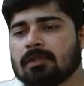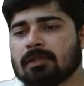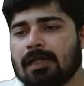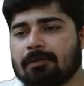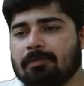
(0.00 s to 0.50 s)

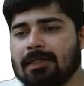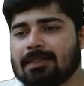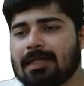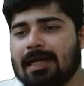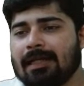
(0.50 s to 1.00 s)
That
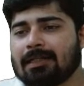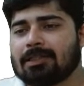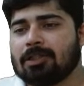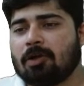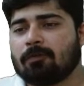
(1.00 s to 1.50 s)
means
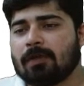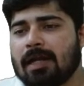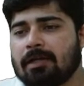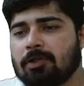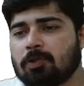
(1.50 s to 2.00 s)
energy of
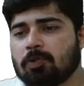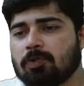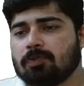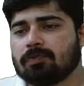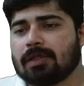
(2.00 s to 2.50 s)

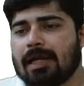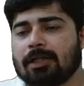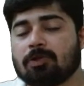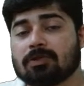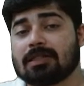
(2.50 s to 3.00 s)
N2
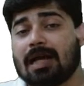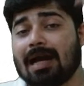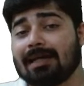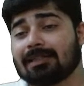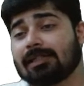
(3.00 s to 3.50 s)
is the
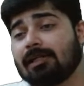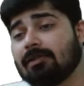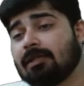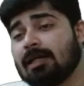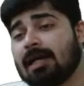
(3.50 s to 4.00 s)
higher
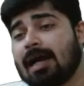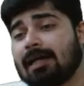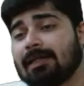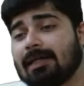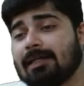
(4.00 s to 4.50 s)
shell,
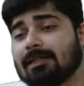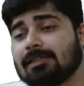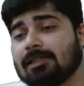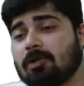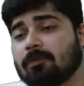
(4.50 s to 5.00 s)
and
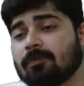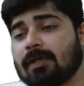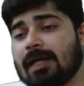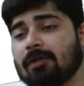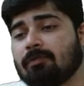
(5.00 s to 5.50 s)
energy
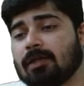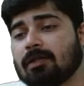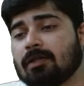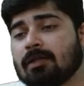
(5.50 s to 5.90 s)
of N1.